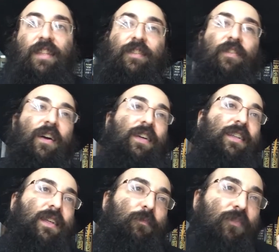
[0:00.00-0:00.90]
It's a very
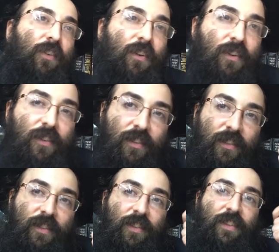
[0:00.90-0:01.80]
deep word.
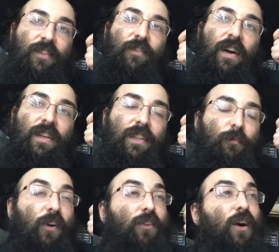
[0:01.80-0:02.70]
There's a very deep
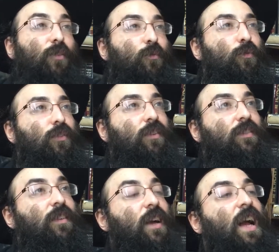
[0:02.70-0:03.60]
word. In other
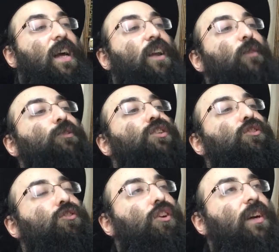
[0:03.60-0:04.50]
words, In other words, the
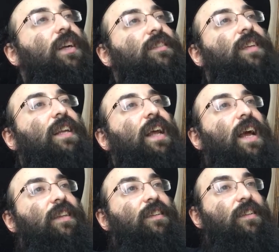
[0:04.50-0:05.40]
Toyar
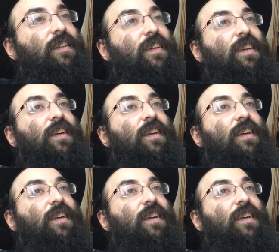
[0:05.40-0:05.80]
Sanhedrin.